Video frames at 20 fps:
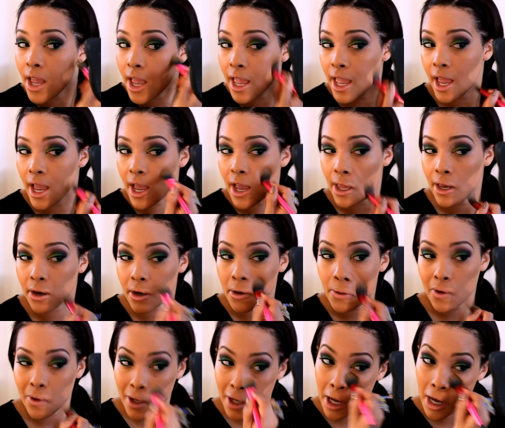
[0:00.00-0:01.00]
and
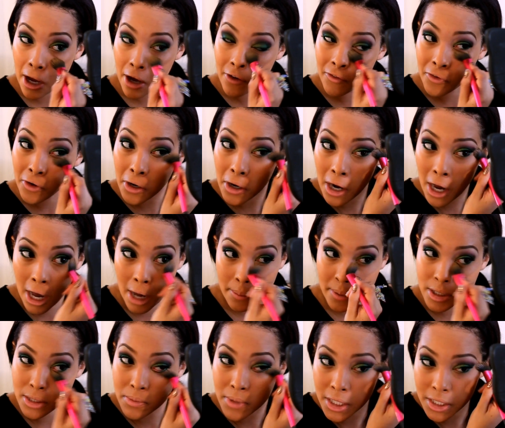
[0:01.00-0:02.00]
cover up
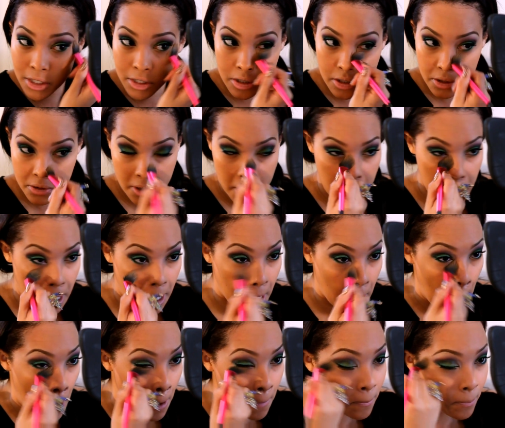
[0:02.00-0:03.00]
as much as you
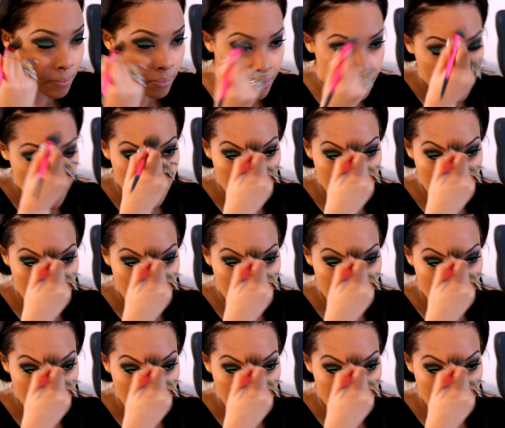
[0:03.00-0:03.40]
can